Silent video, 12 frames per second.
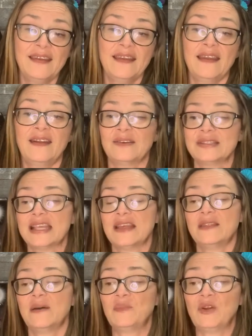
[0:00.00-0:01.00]
And I'll
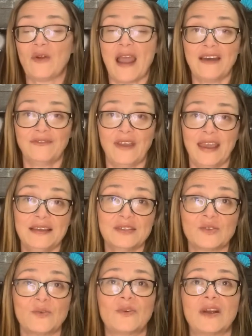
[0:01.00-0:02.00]
send them
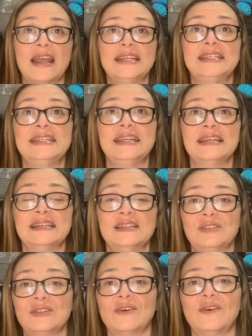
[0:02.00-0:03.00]
graphics or
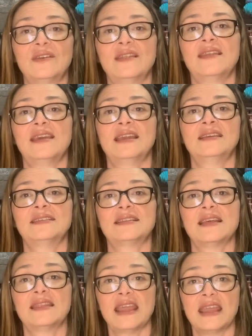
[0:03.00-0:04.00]
ideas on things
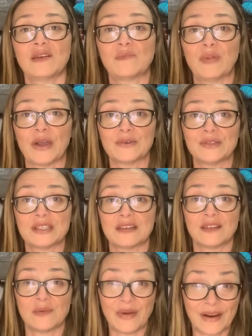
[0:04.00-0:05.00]
that they can post
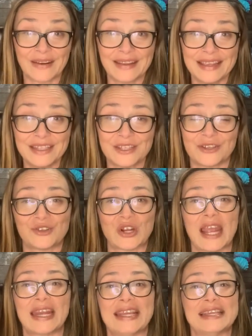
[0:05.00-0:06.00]
in the party to
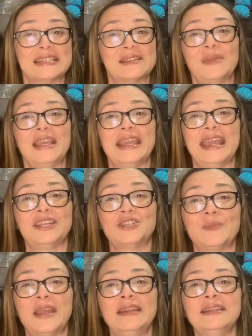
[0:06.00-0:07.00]
try to get some
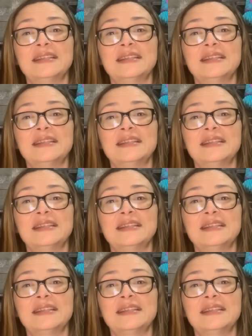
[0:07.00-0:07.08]
engagement.